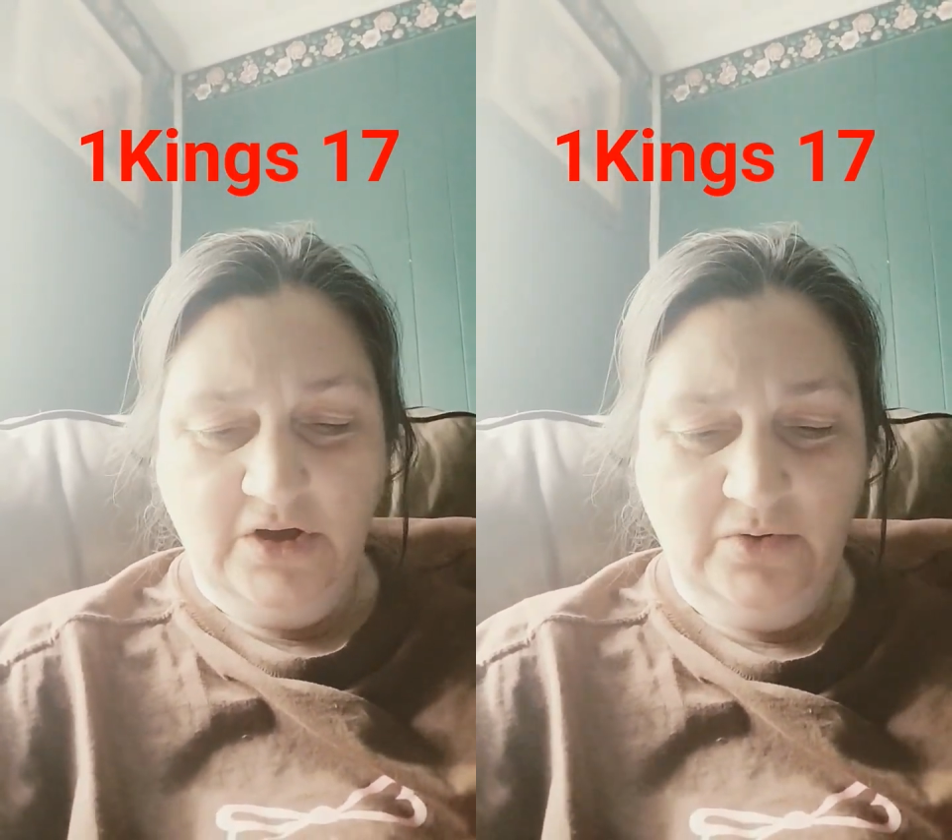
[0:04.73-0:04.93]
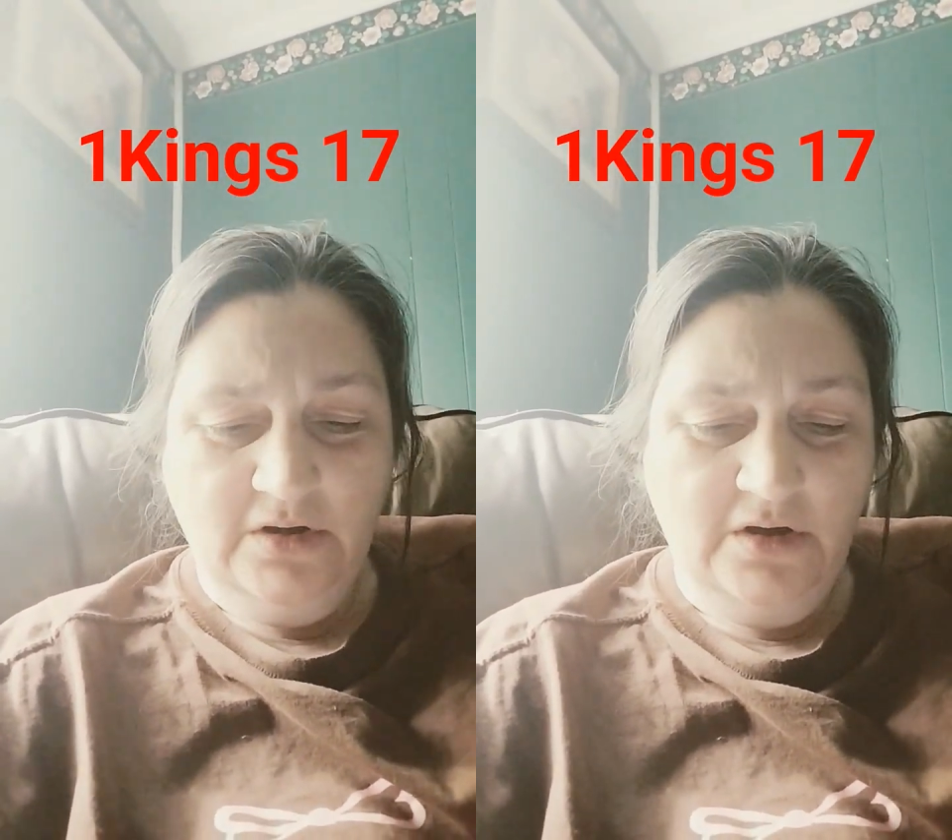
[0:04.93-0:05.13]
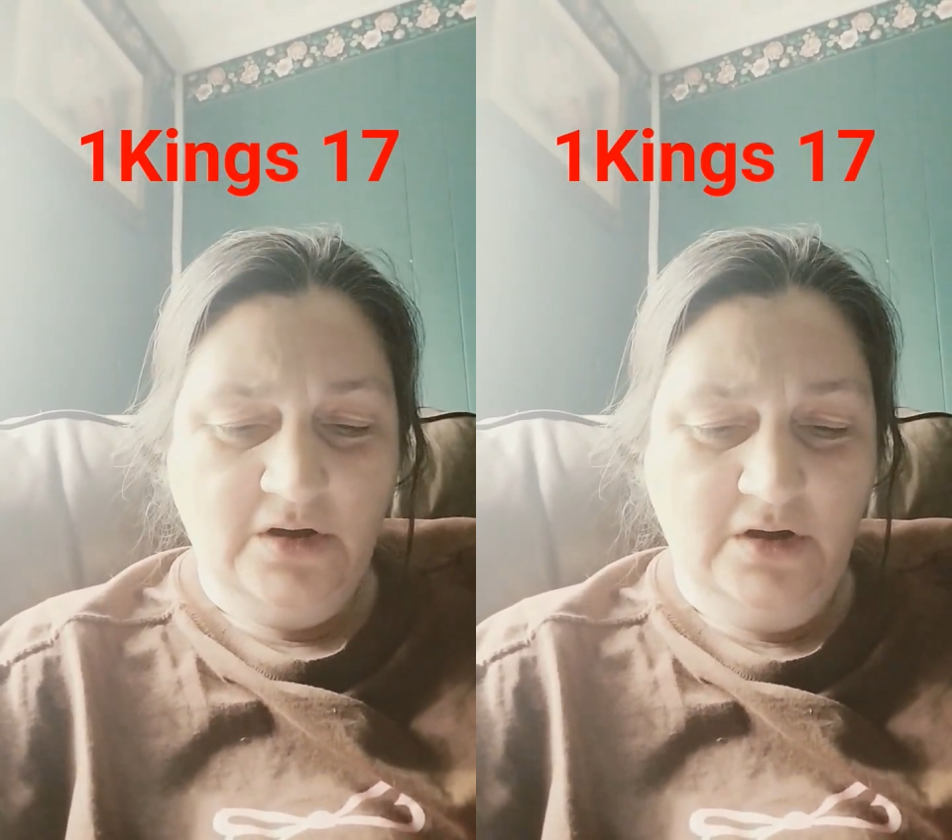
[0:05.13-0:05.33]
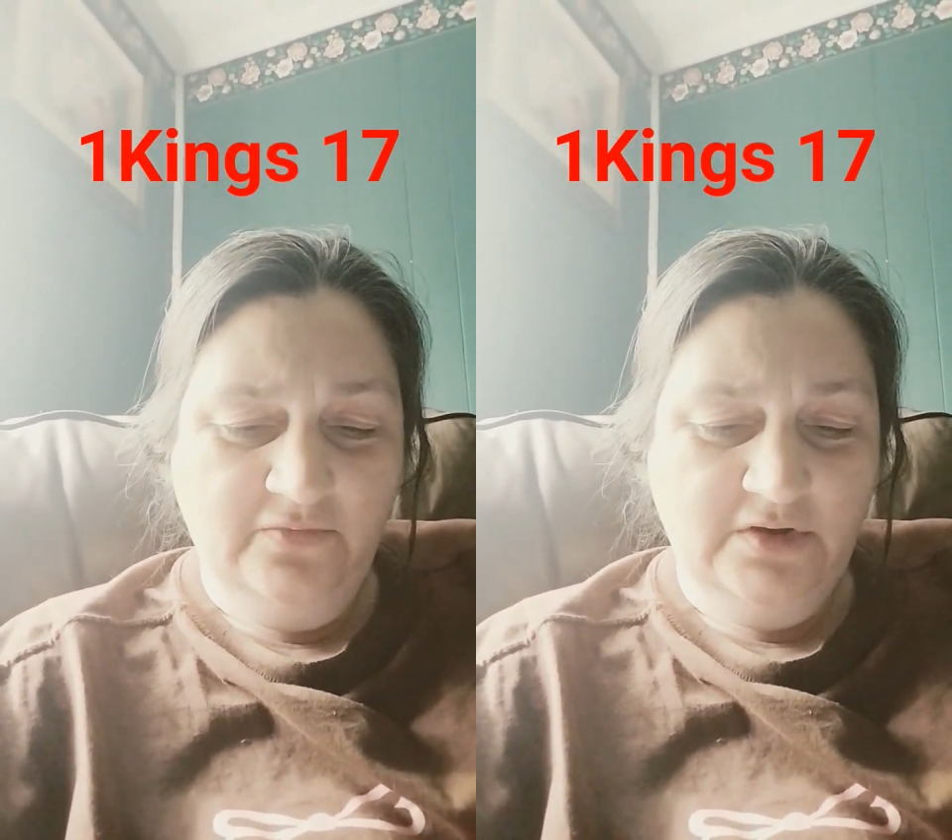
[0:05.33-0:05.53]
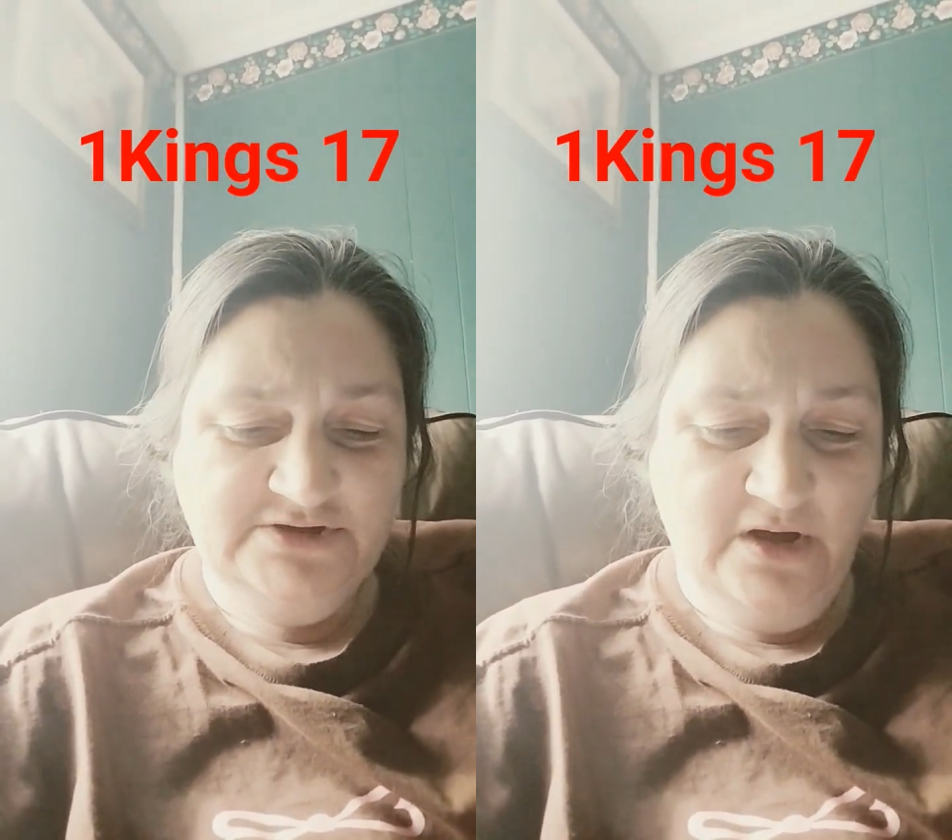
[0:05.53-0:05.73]
Eluah
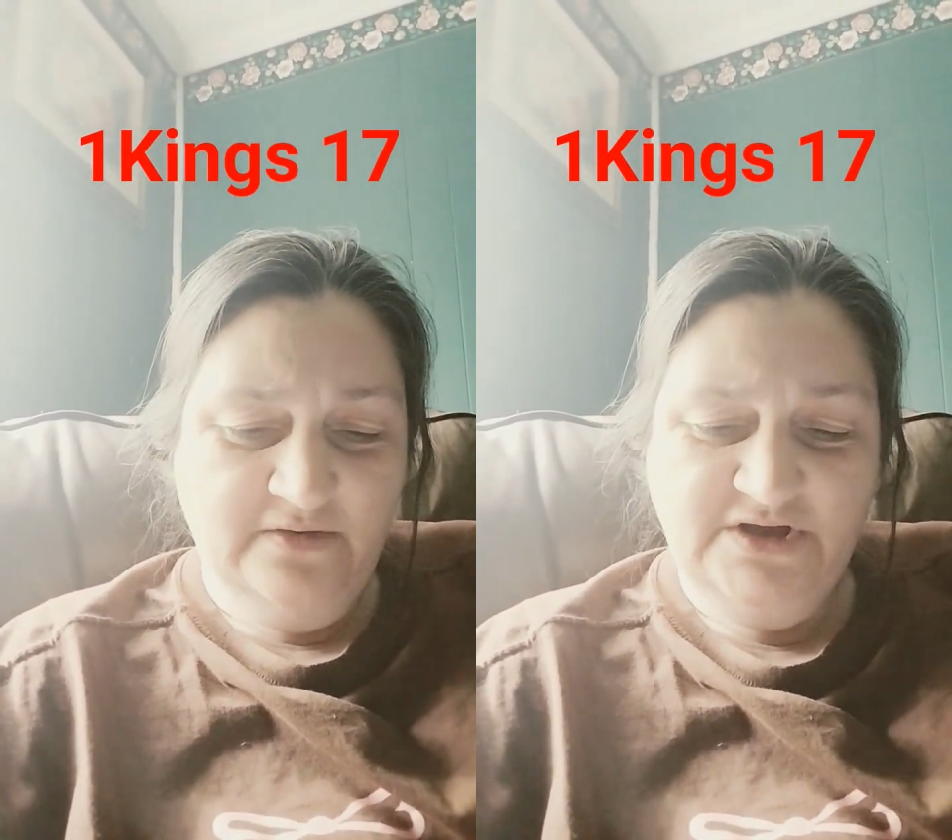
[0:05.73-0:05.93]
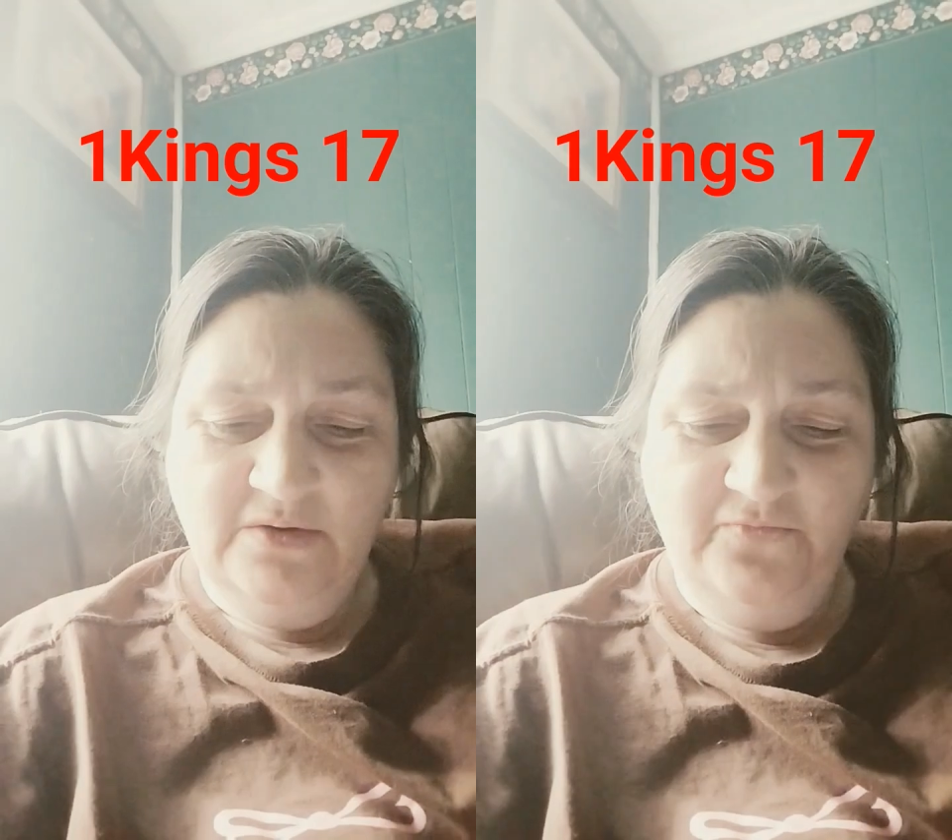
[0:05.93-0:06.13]
of Israel lives,